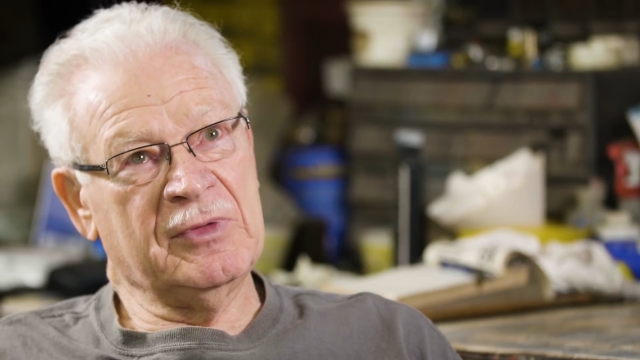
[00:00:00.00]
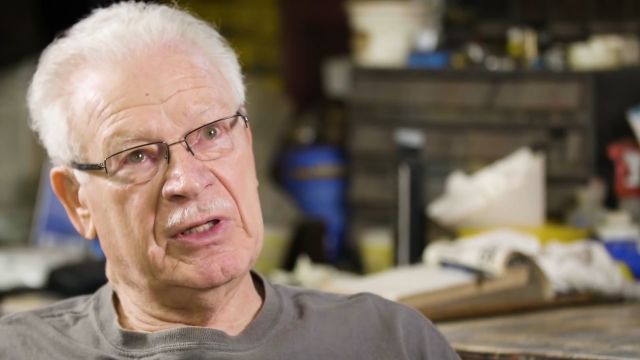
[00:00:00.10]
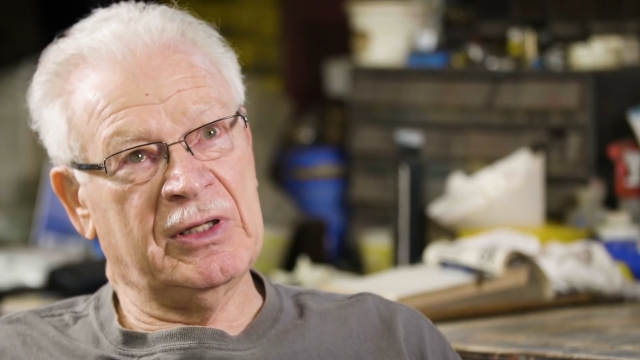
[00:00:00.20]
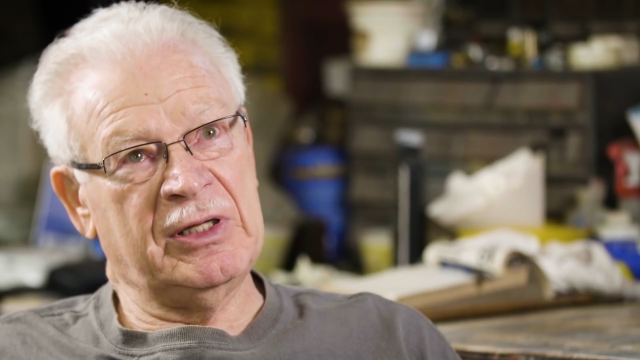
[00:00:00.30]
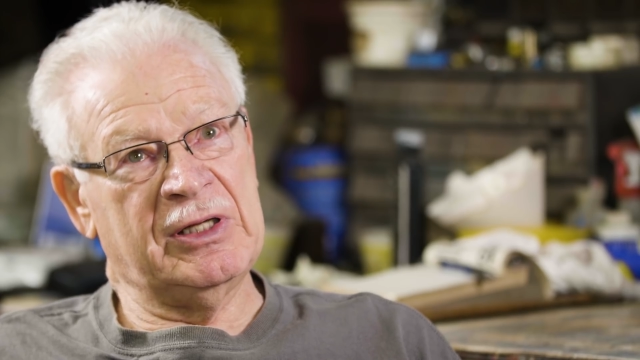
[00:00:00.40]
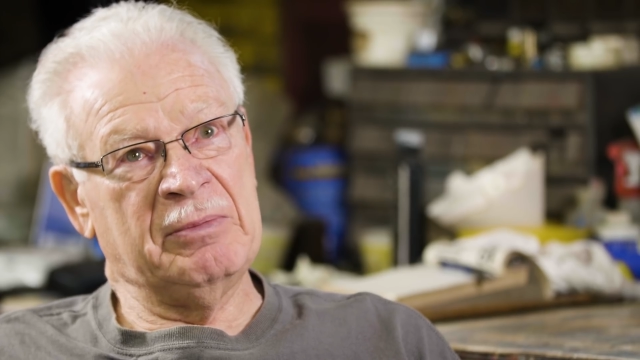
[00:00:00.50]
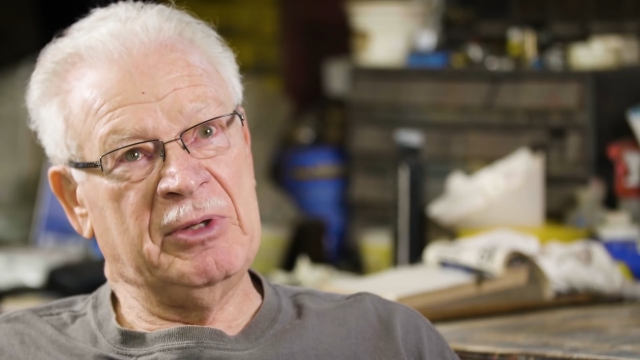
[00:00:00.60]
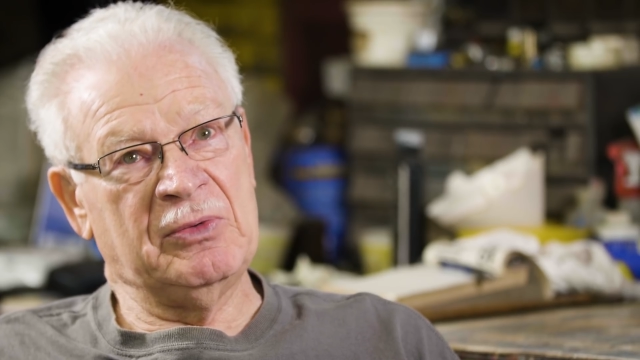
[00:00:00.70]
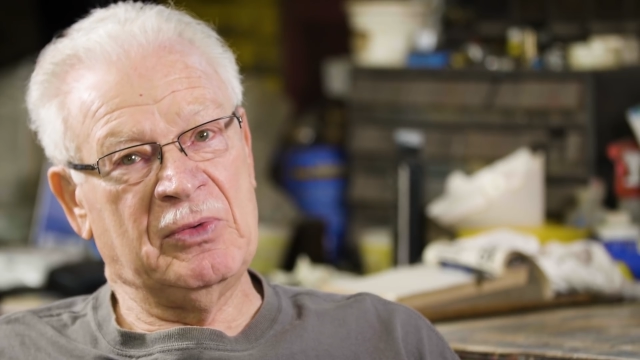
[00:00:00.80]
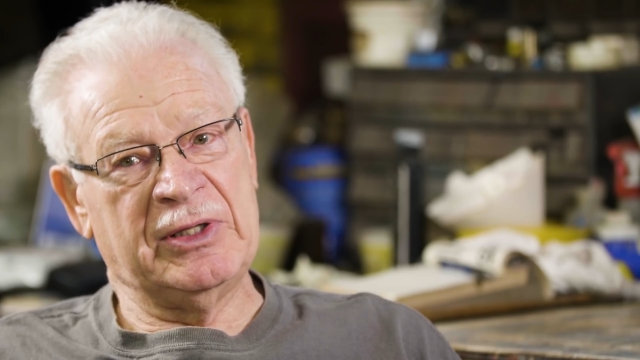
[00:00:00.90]
And he
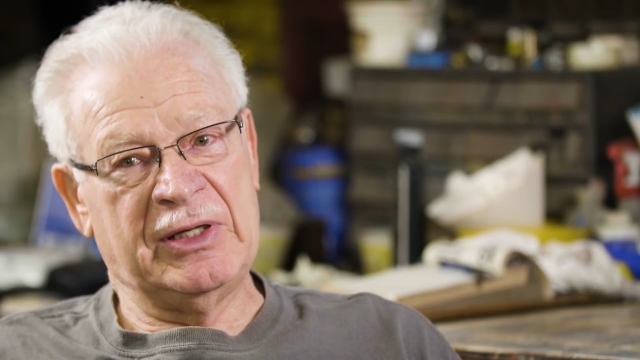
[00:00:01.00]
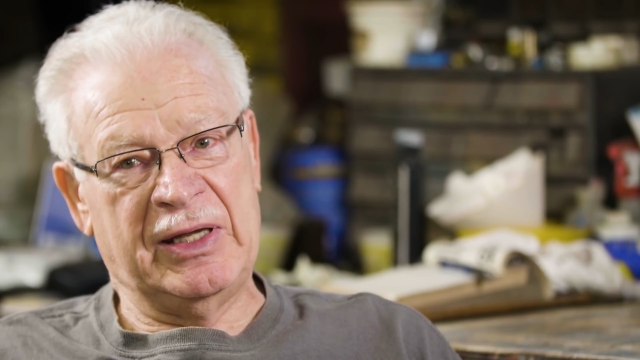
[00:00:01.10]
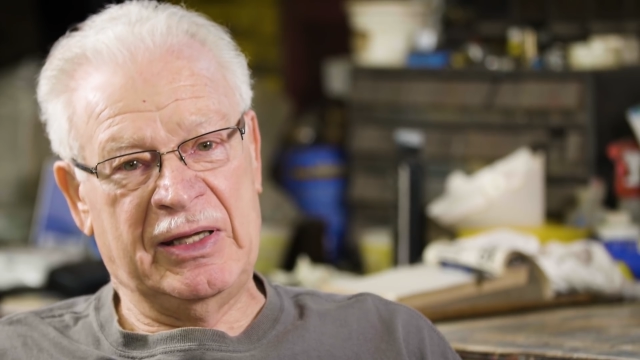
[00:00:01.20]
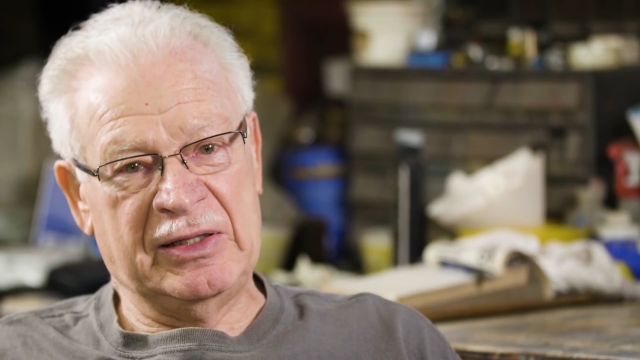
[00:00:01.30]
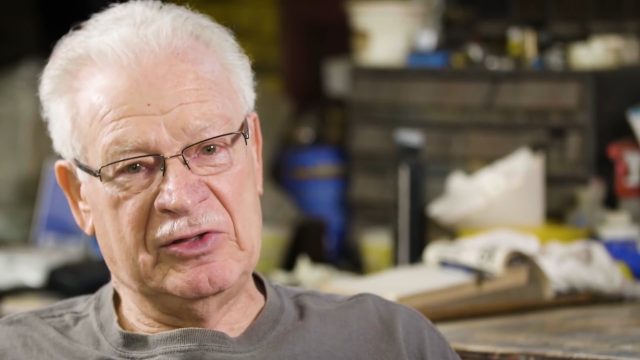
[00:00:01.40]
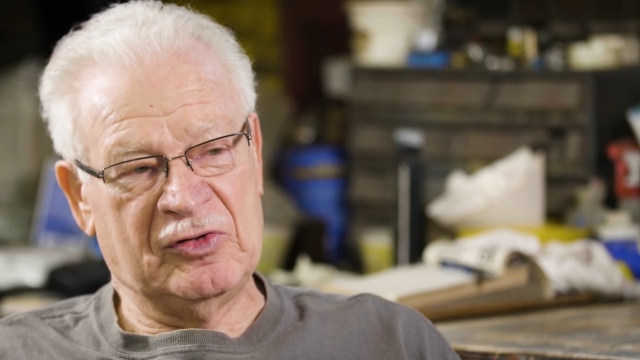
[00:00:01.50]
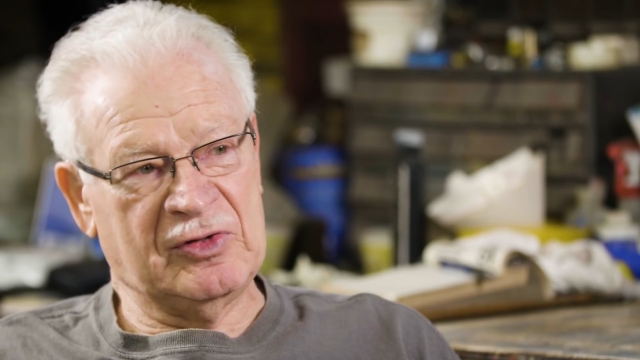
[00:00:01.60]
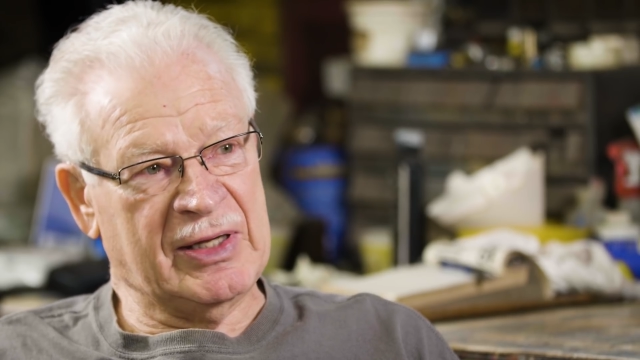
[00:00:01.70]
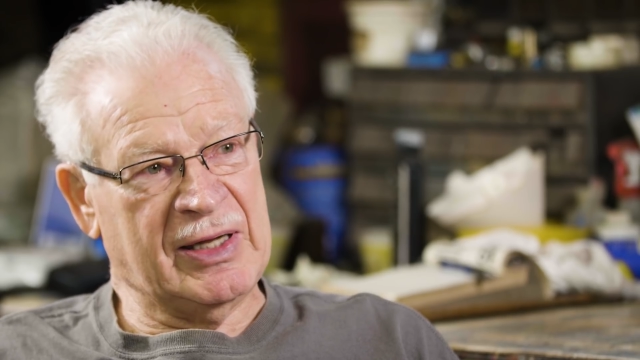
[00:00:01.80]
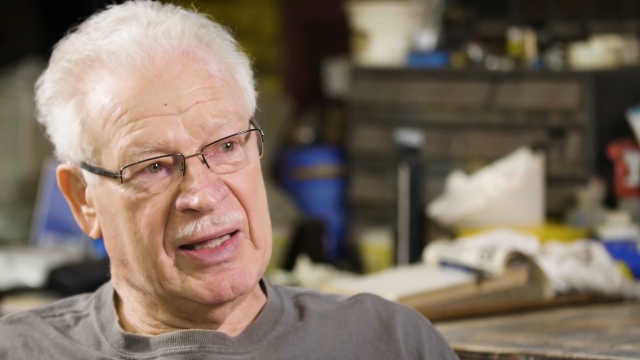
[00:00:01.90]
come in one day and he
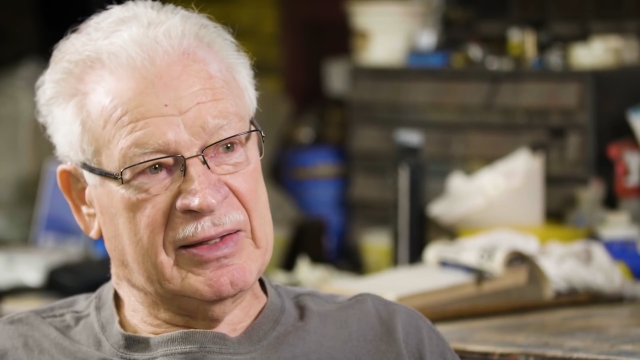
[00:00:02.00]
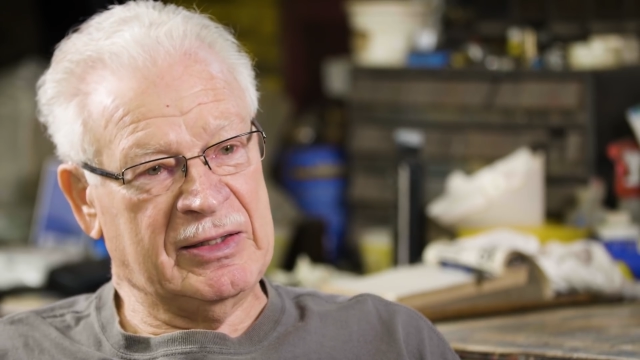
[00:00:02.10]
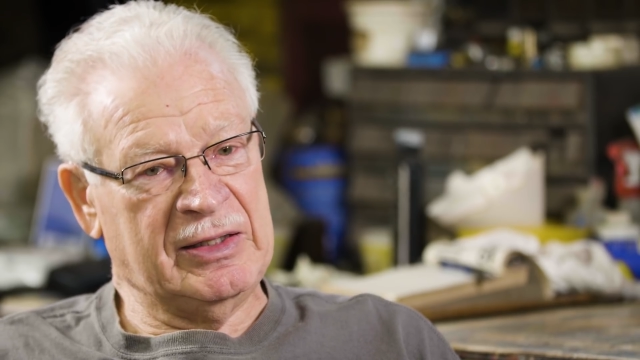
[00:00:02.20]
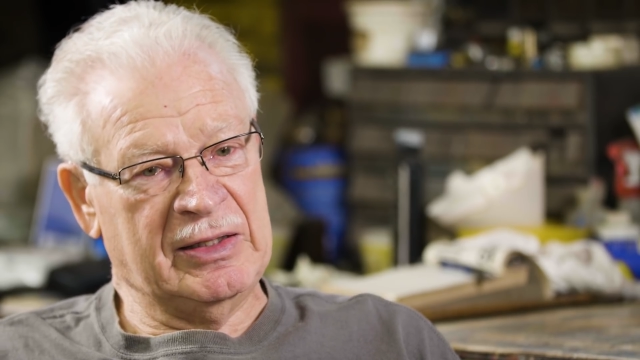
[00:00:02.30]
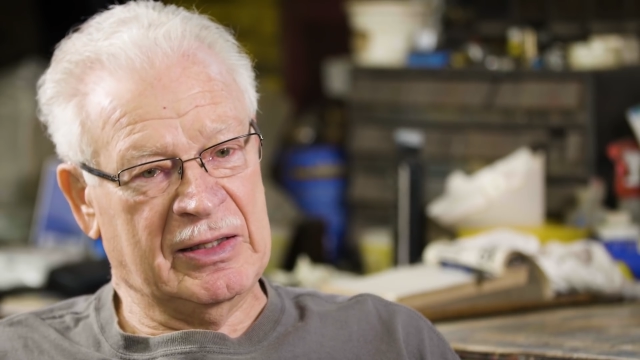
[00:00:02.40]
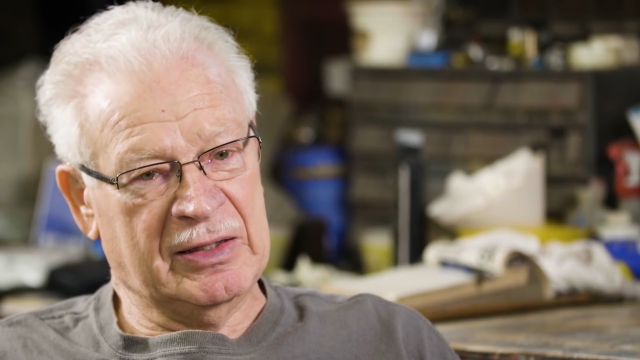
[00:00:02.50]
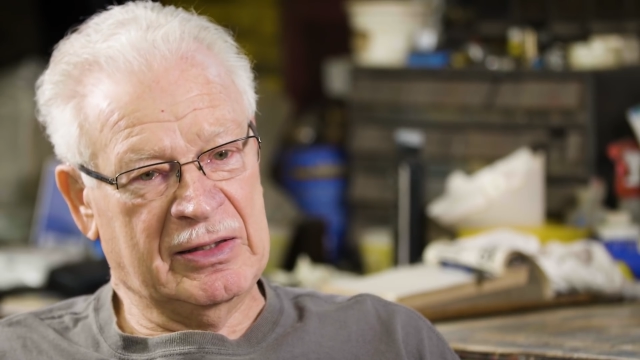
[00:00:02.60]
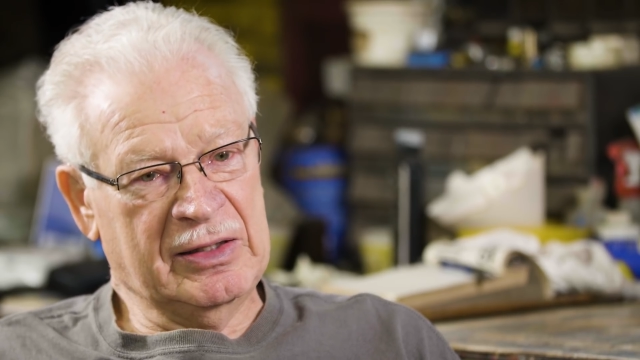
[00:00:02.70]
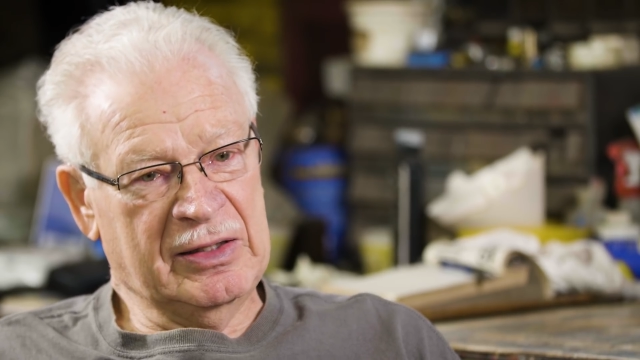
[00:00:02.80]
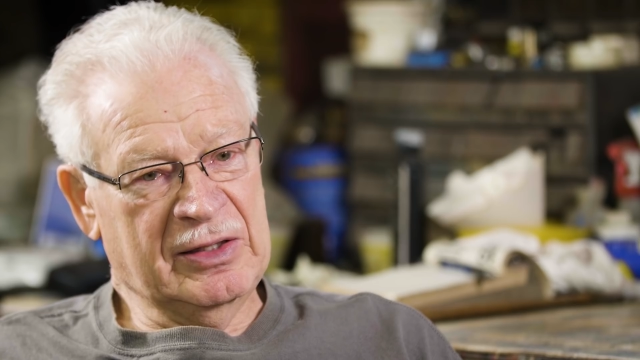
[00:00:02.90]
says, I got the uh,
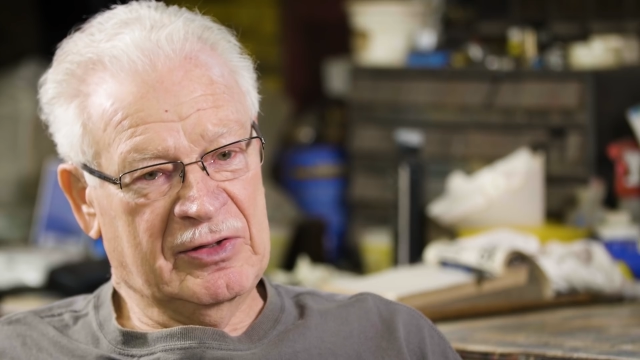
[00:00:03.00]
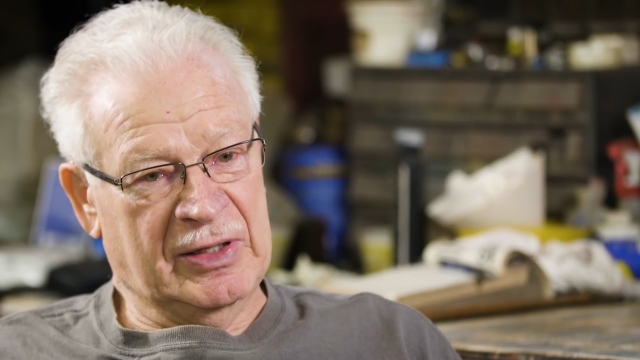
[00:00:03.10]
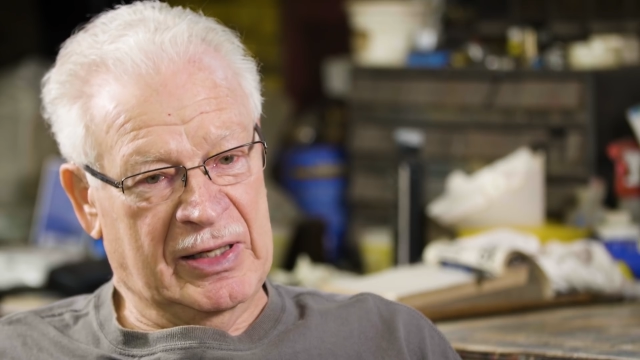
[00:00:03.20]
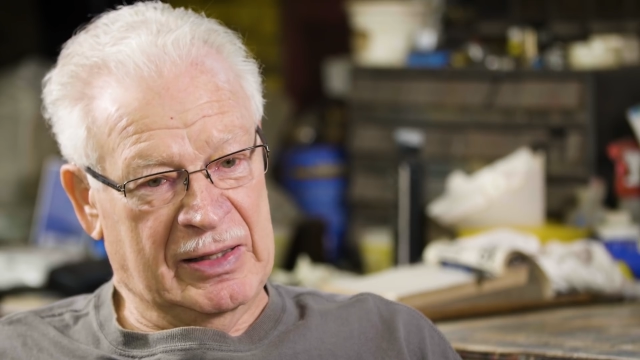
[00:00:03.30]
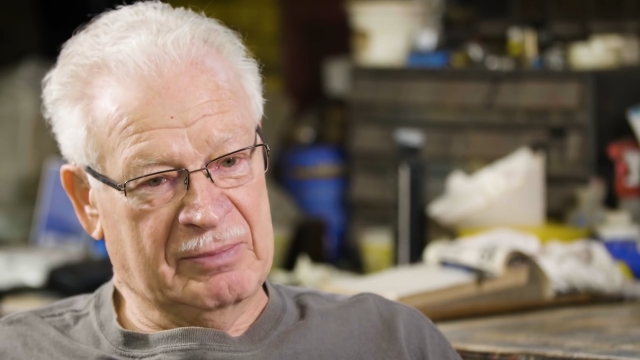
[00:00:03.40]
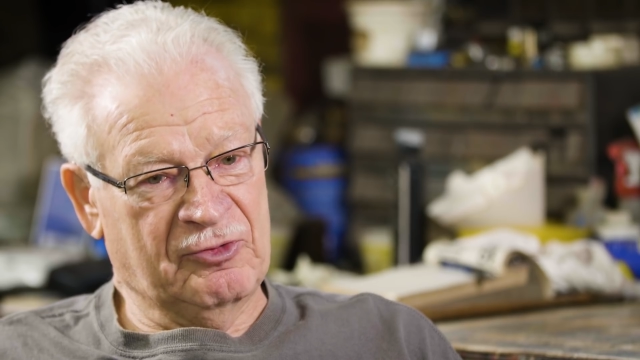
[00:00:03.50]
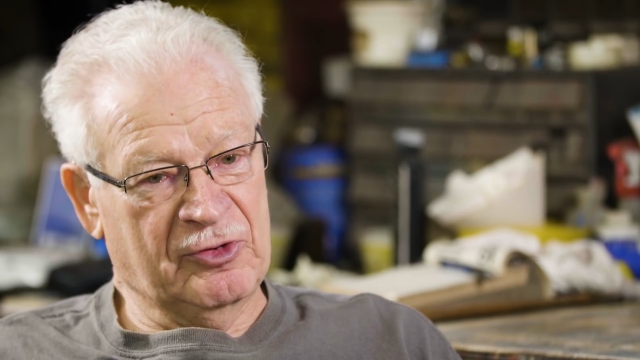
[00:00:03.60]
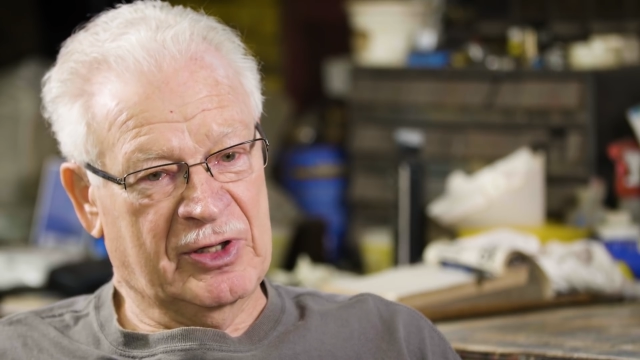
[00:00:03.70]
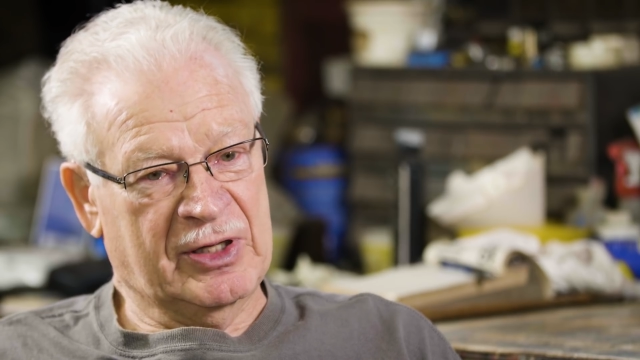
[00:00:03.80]
the name for the